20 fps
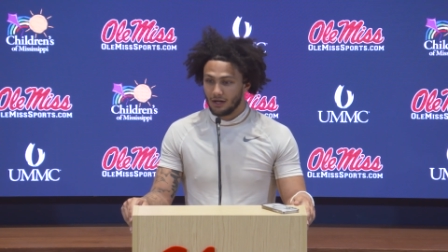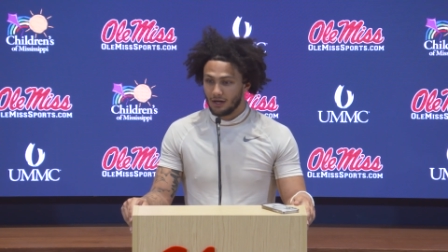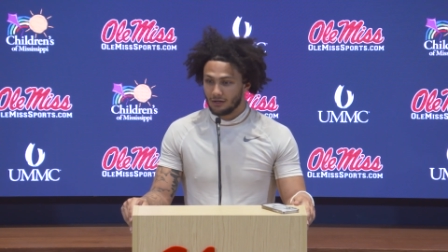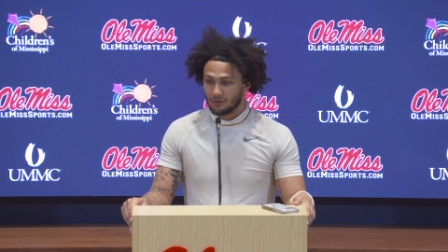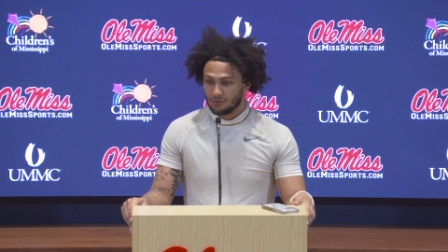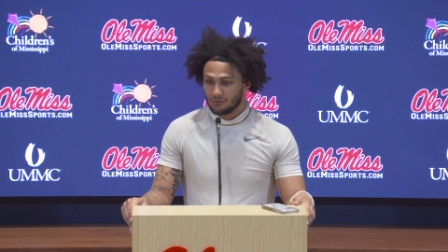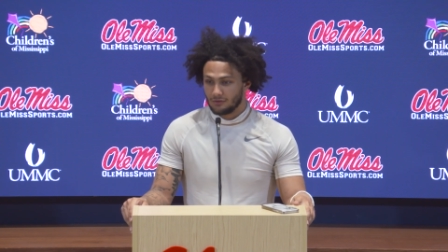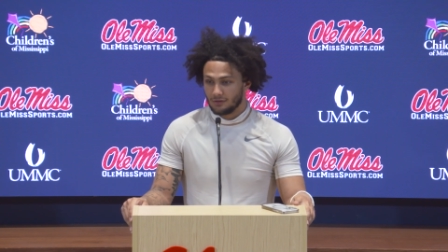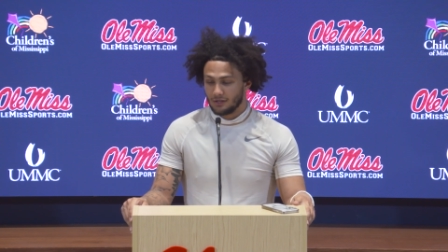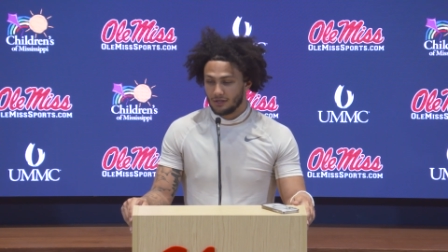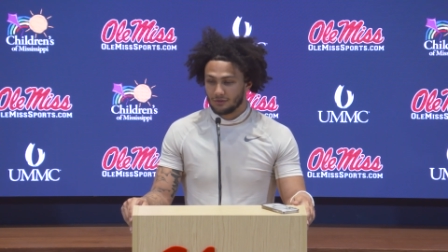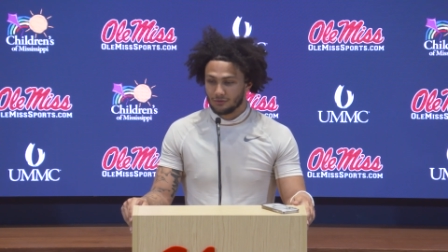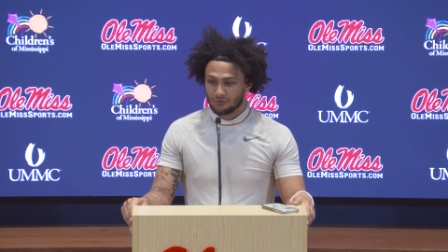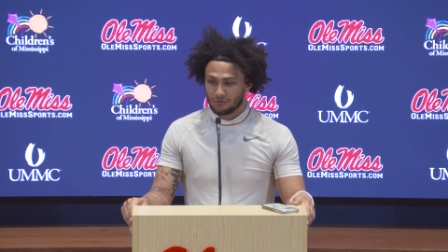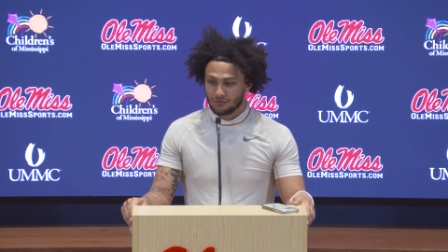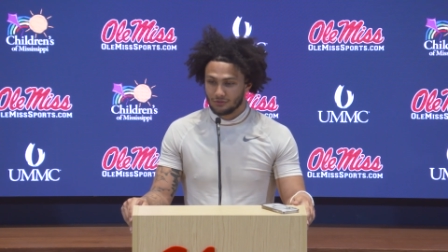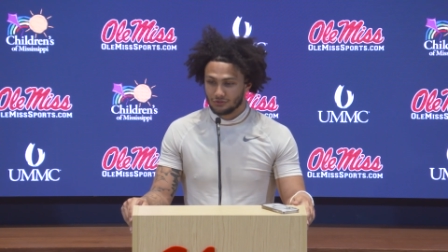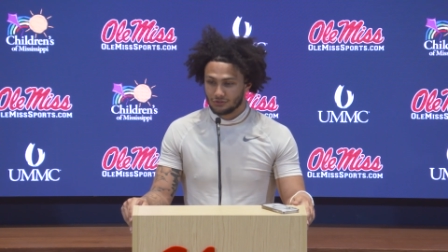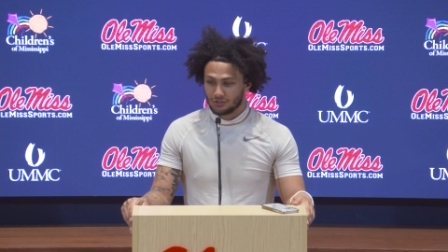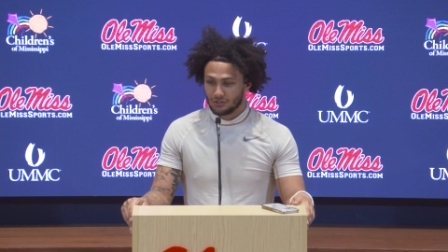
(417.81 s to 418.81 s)
I, I don't I don't
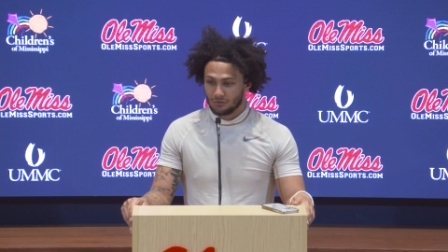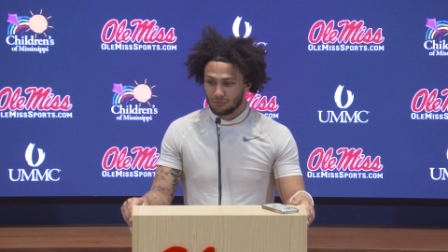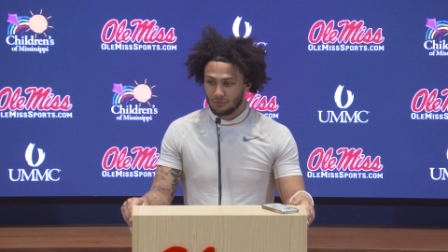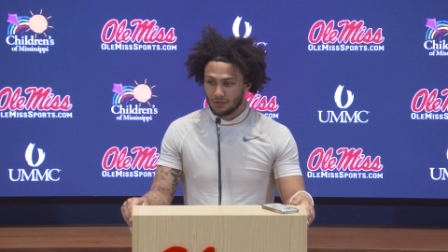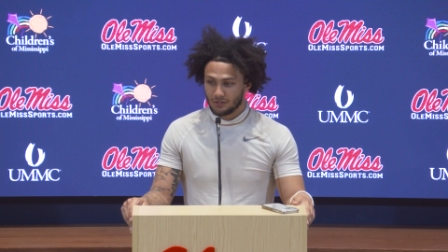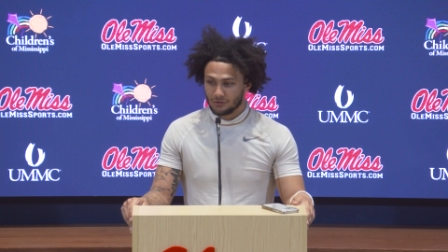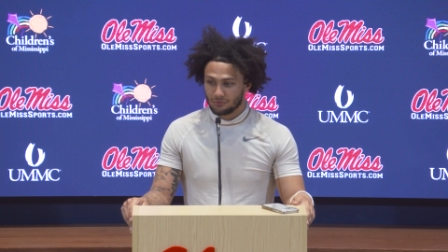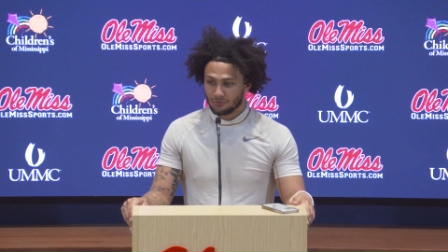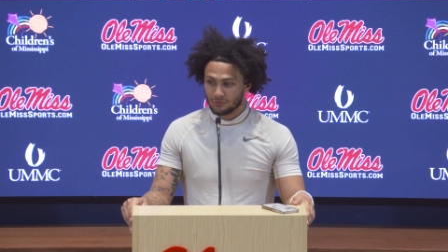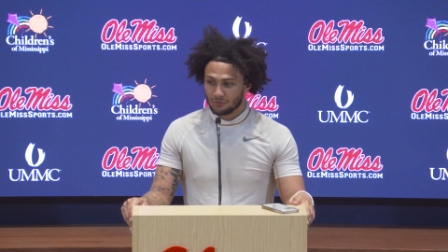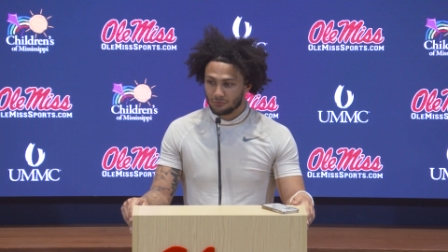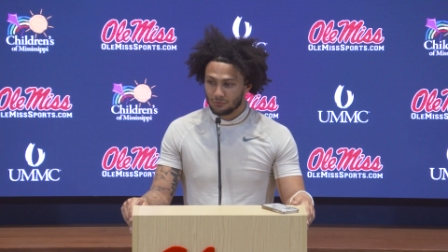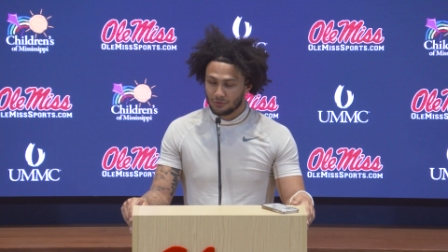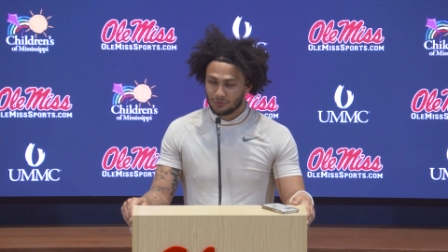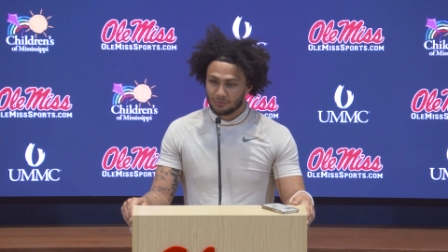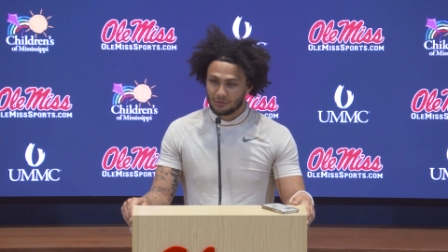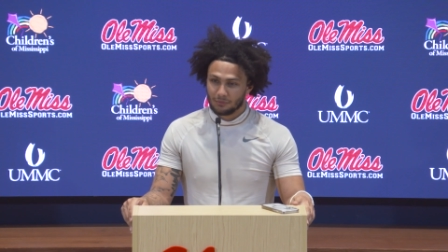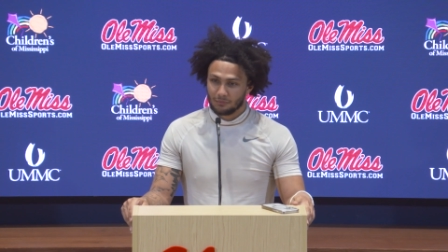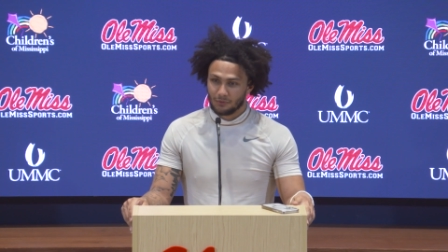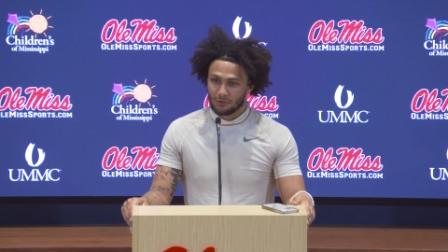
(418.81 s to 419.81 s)
understand why you wouldn't want
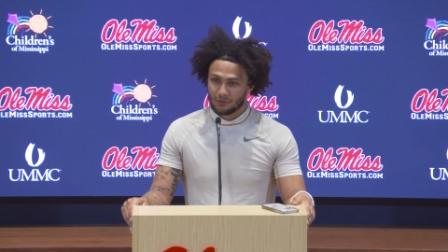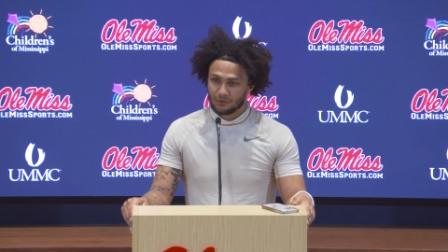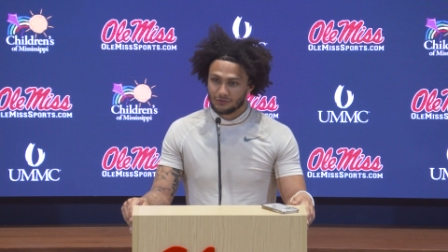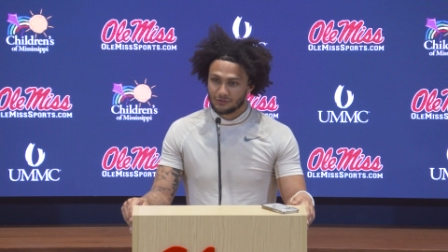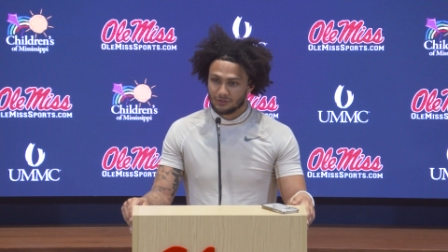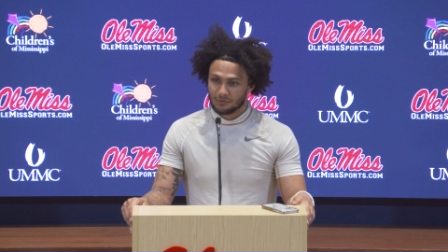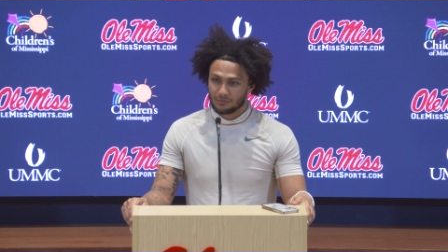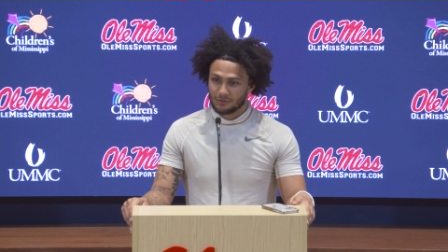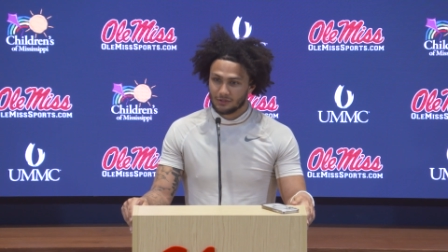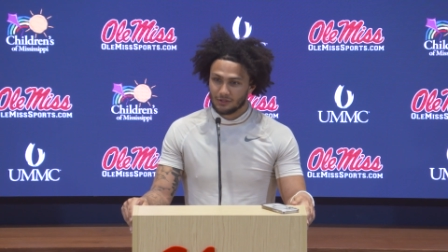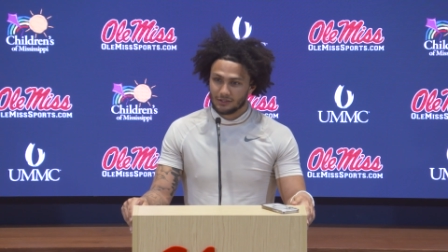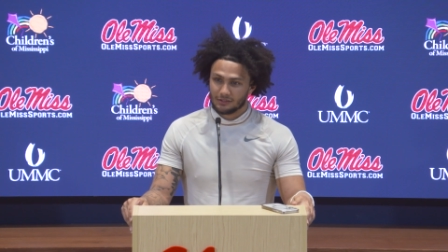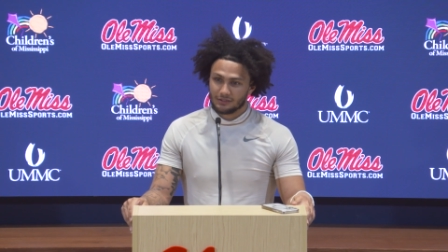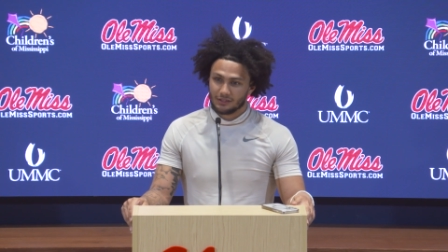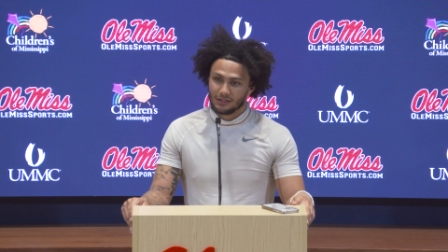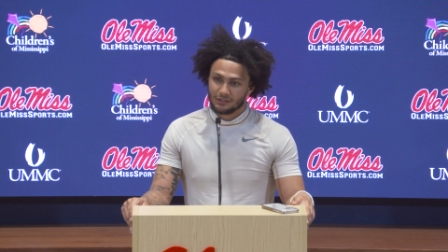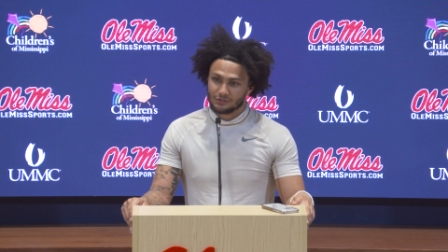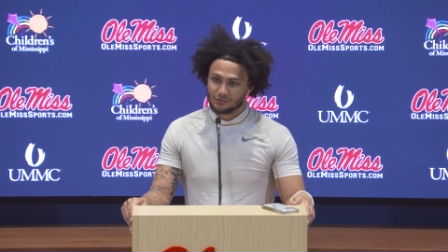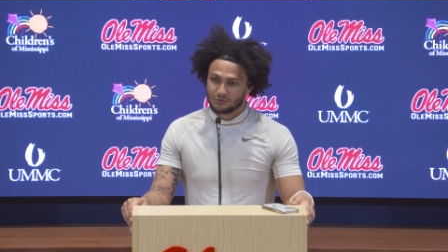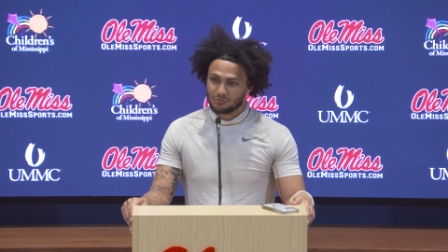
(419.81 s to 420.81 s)
to be a part of something like
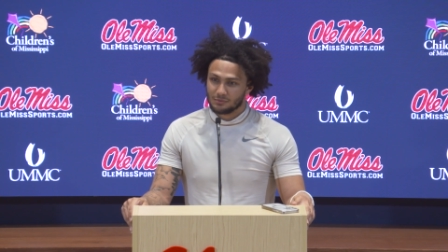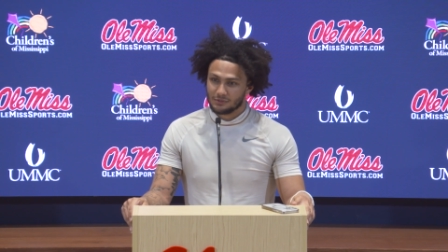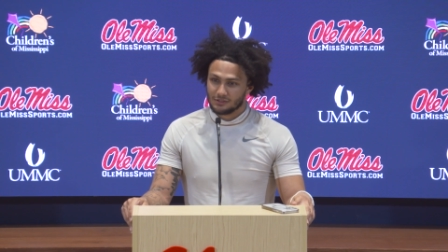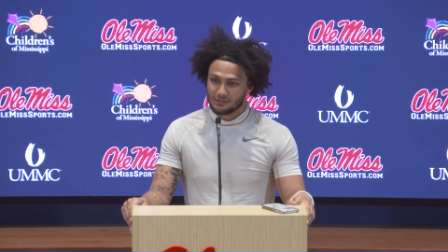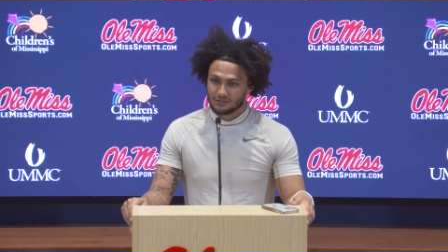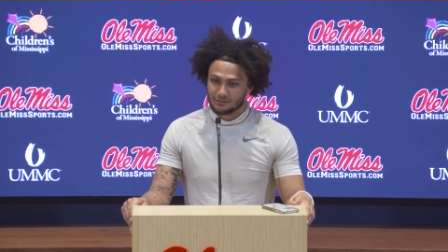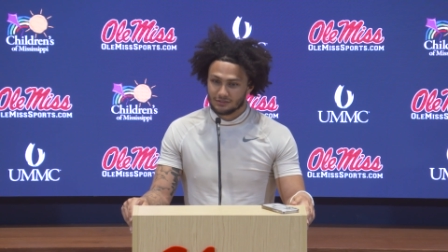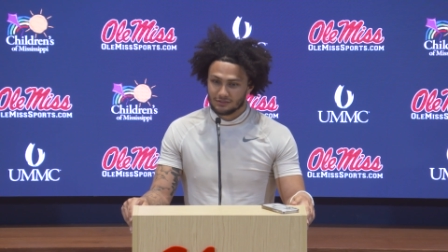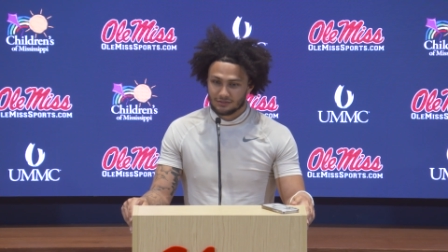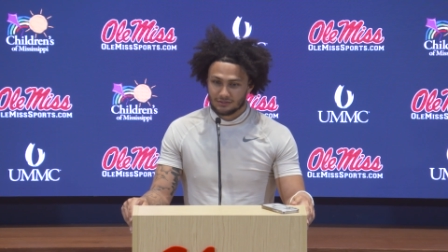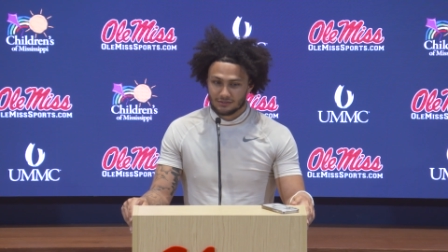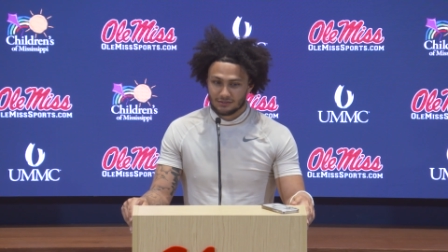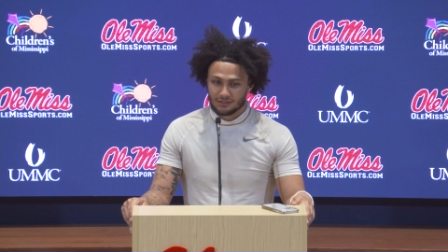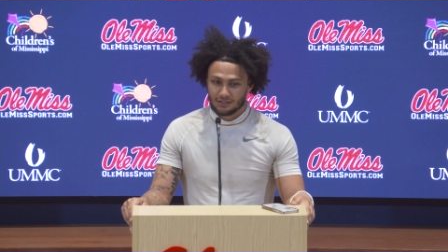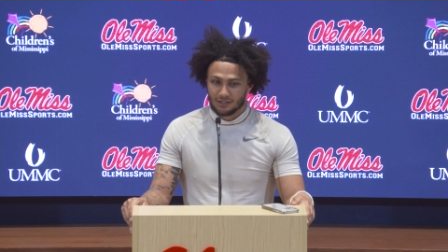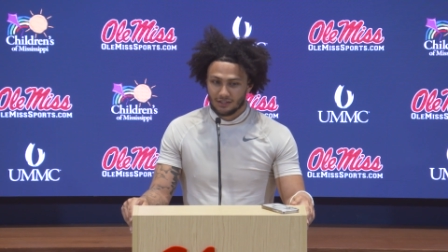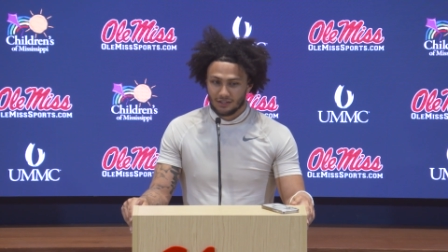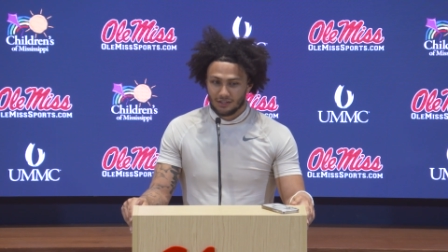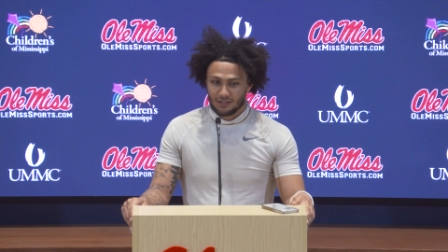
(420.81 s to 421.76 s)
that, just because it's